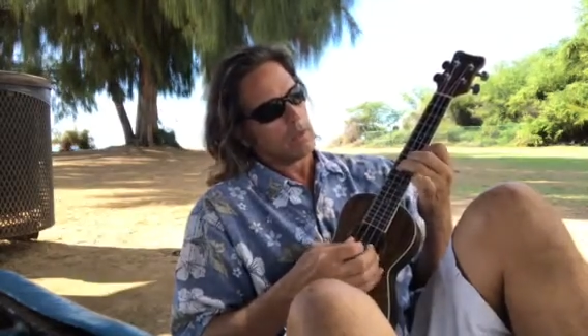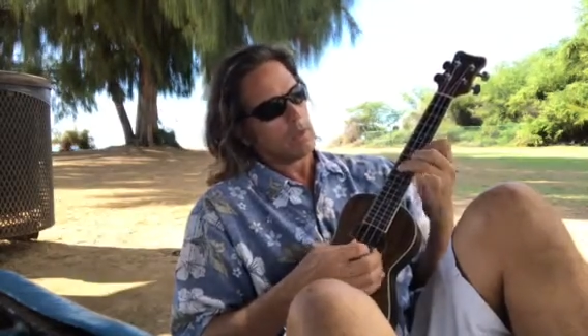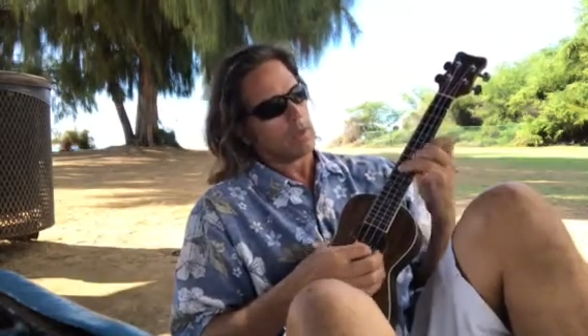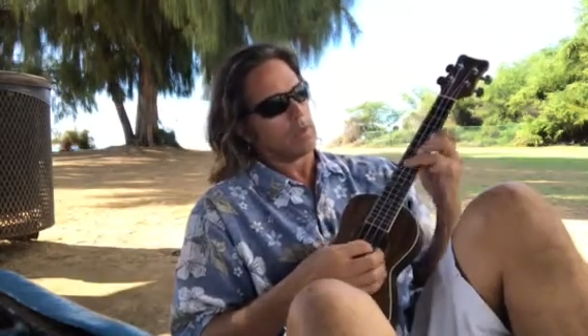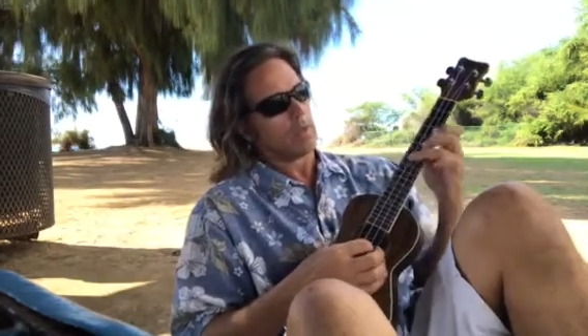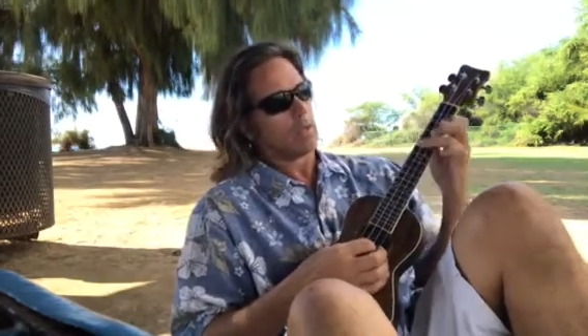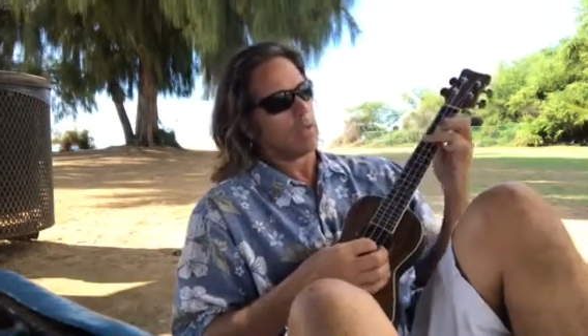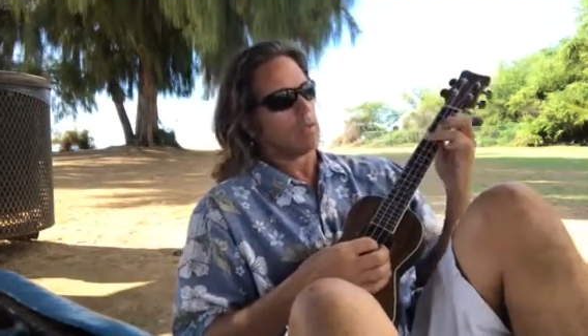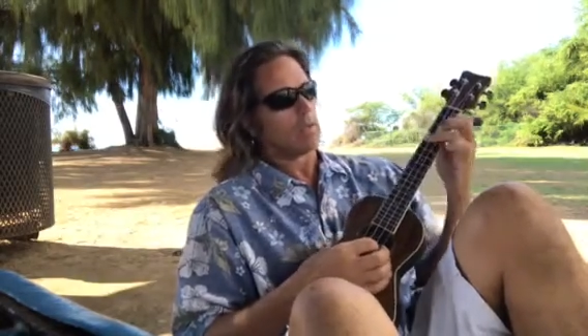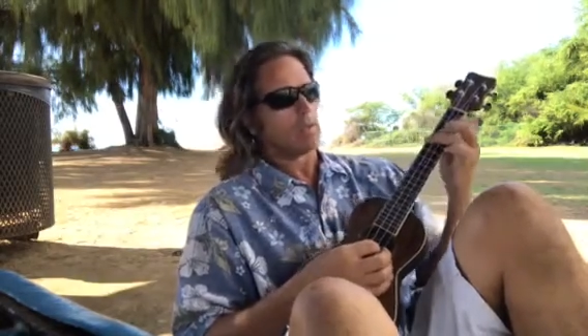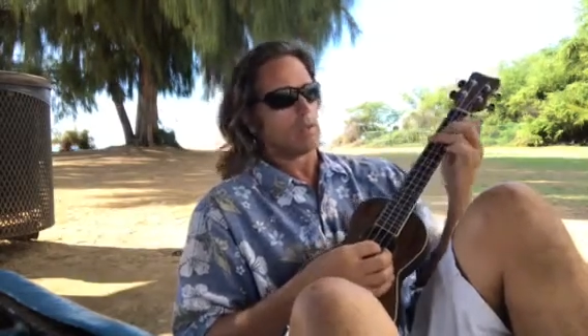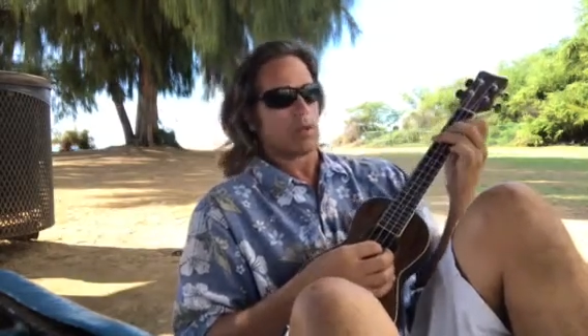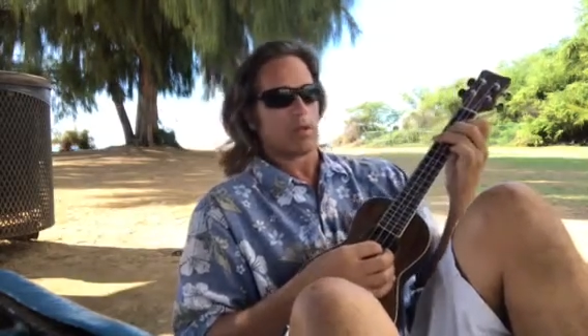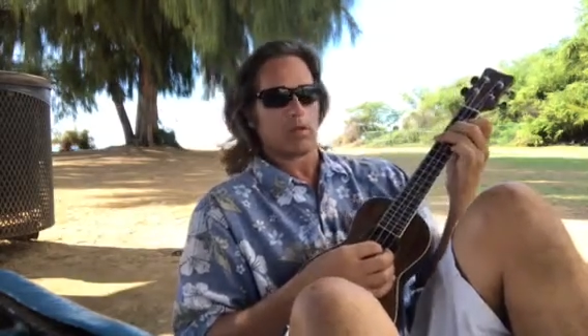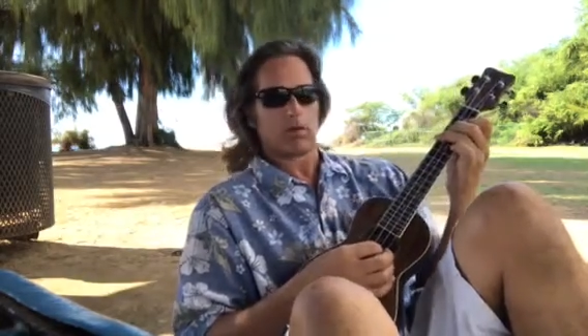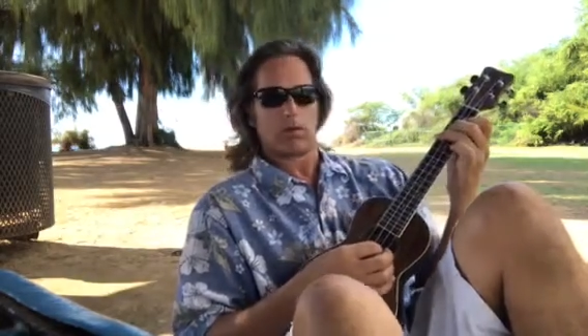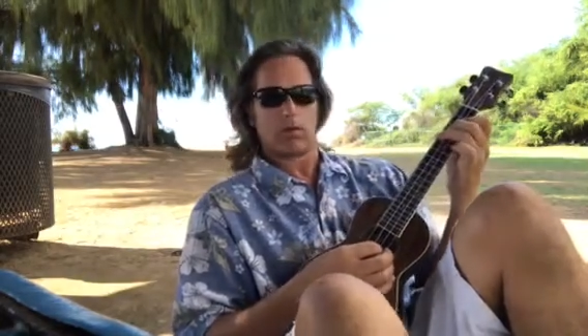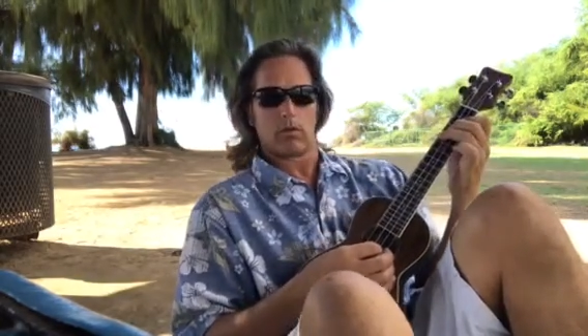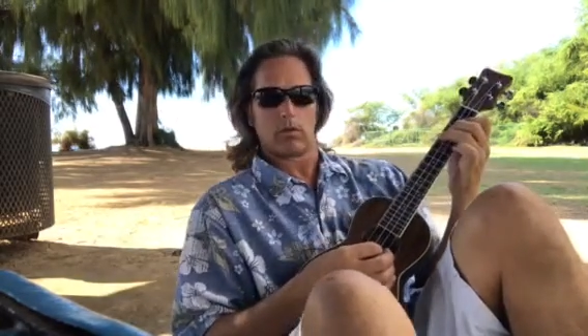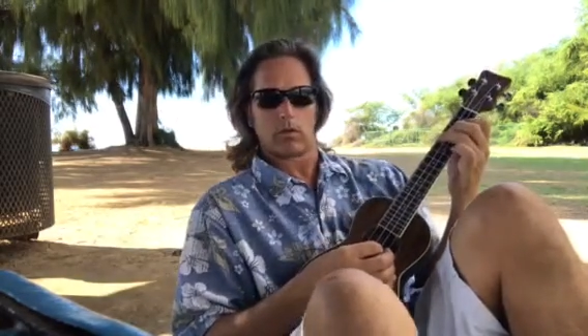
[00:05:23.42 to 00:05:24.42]
And
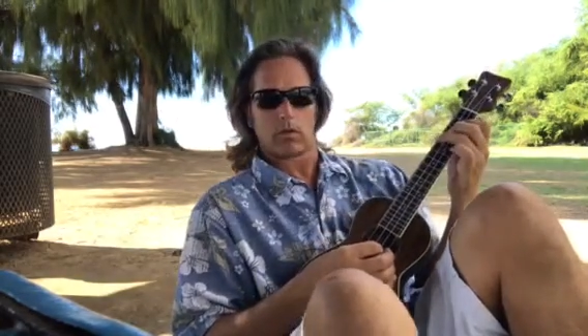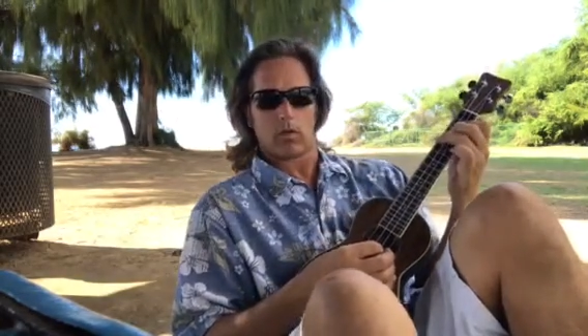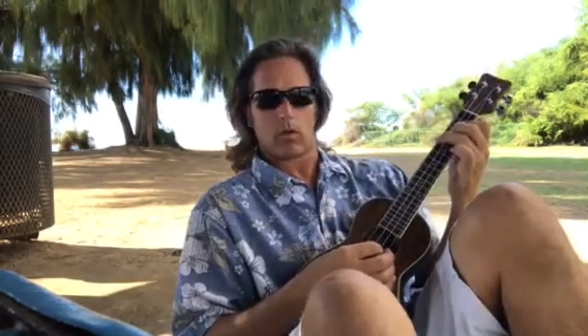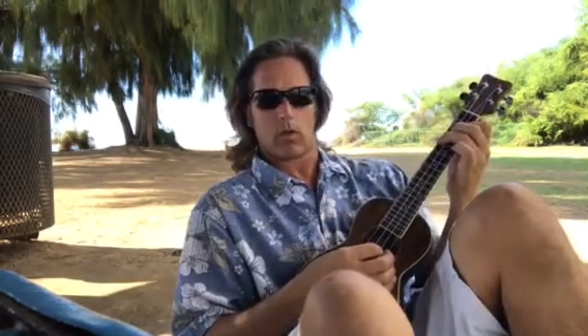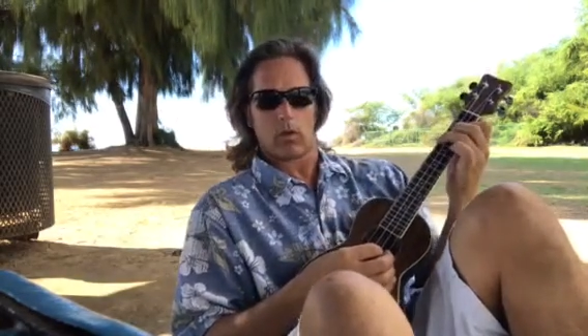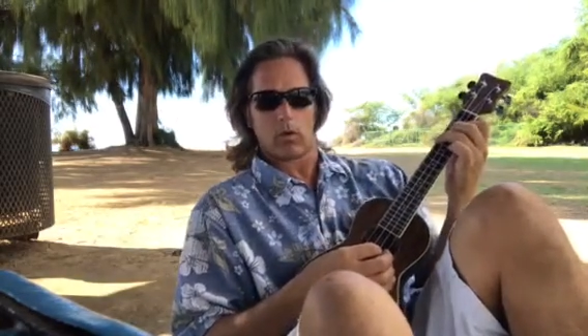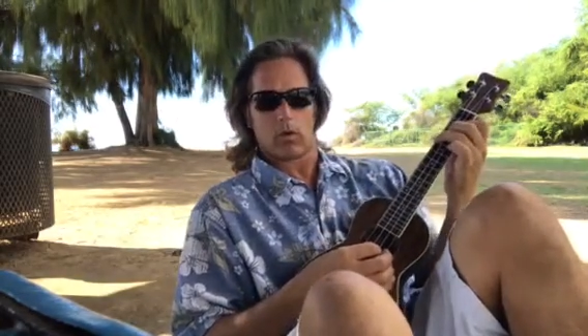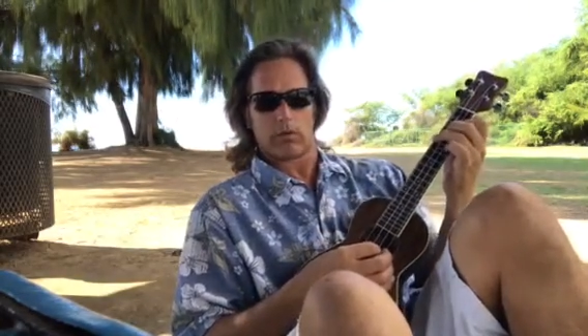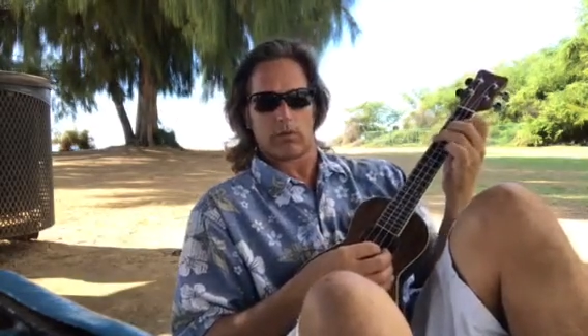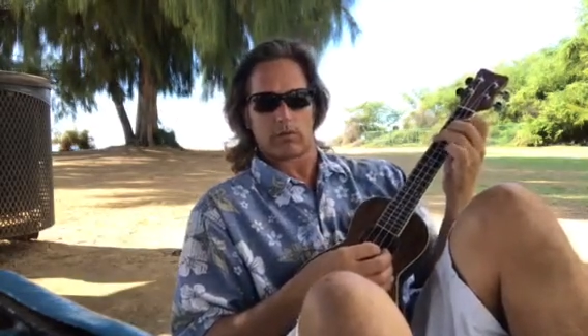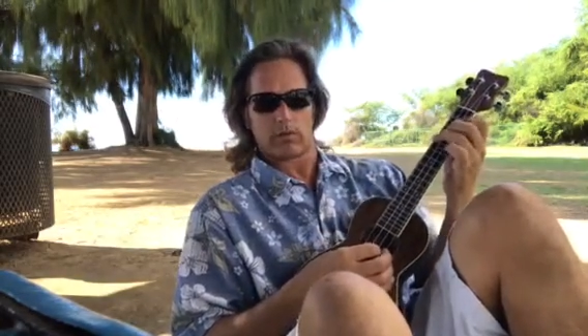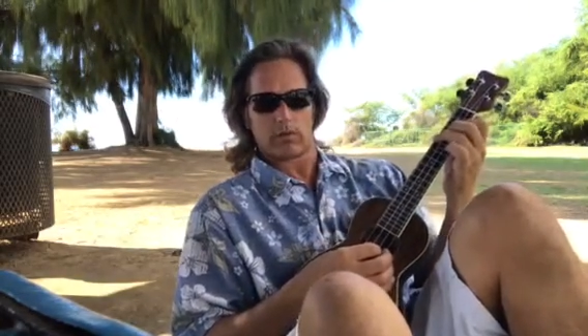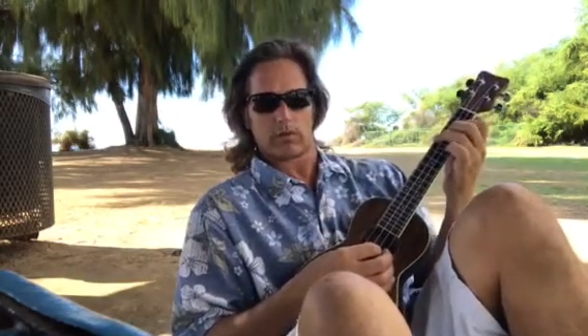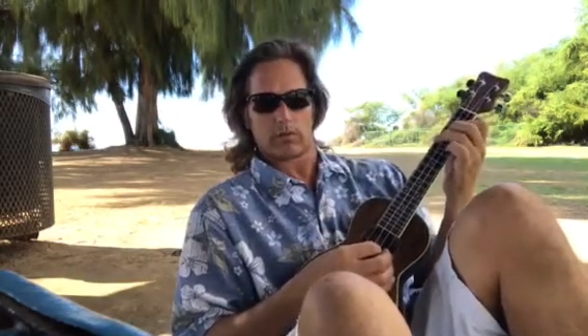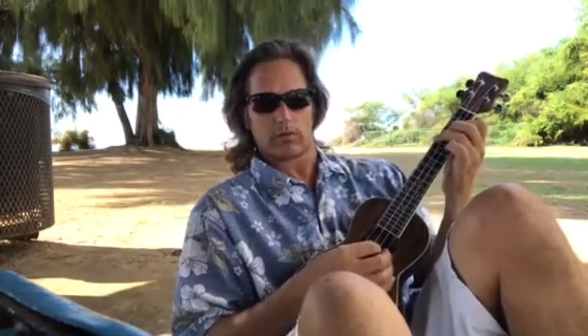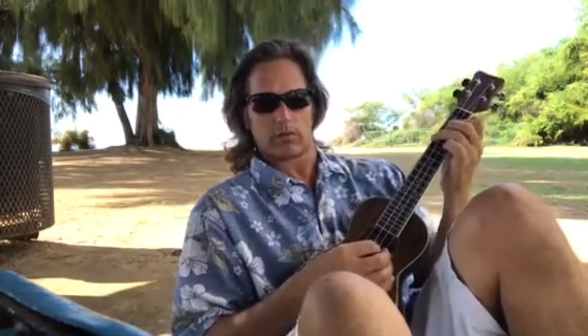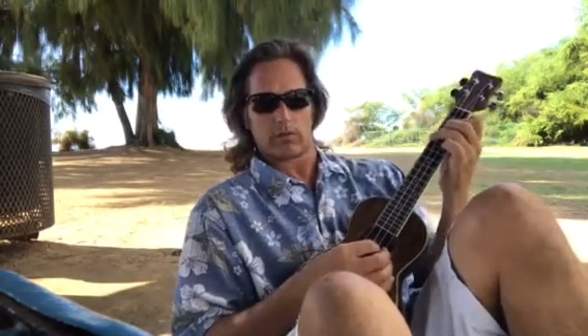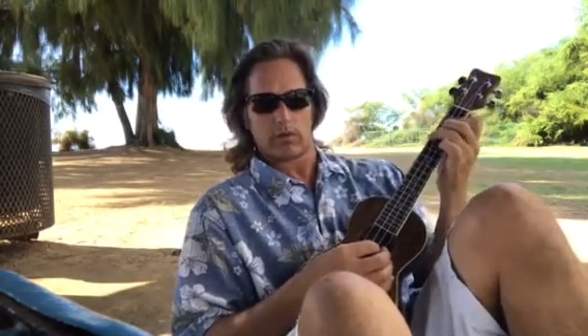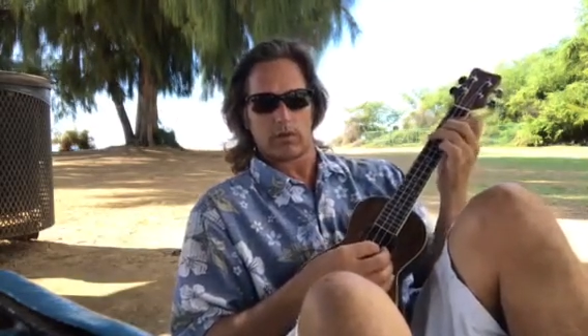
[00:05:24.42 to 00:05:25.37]
then you do the chords.